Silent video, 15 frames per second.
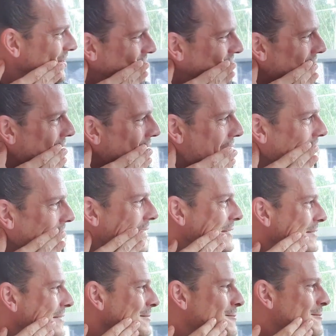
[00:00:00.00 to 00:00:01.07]
Fuck.
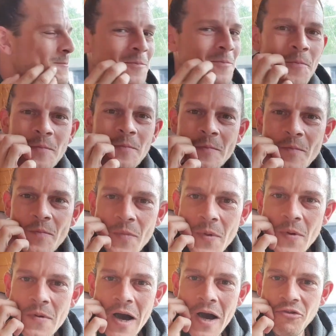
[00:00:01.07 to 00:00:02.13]

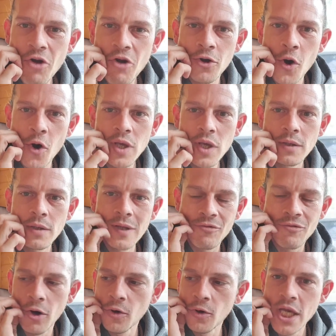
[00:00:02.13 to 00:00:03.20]
I've got no. I've
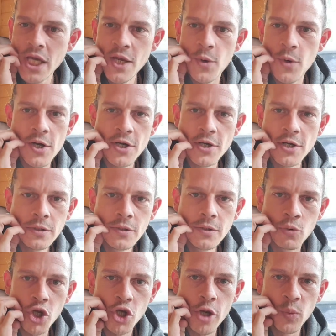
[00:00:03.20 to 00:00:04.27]
got no key words, no
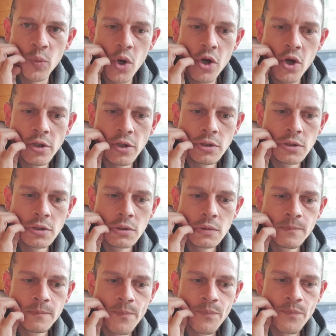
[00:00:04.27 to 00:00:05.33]
German words.
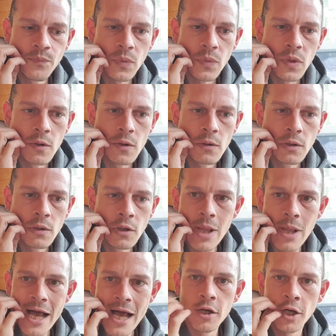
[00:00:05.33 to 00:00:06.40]
You know,
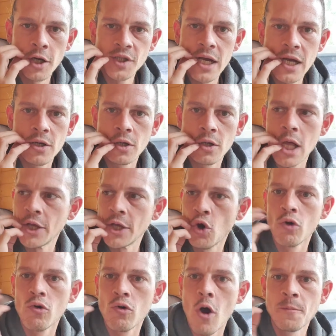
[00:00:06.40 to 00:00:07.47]
like an Aussie, I could go like,
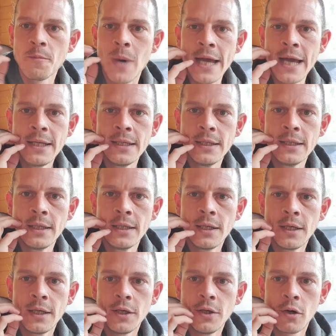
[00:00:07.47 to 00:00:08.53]
"You're right, mate.
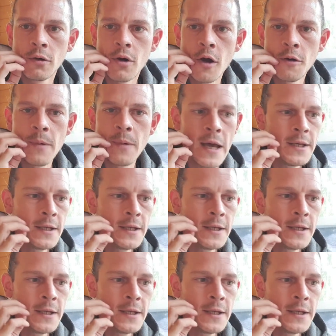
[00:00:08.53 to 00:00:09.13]
You're right, mate."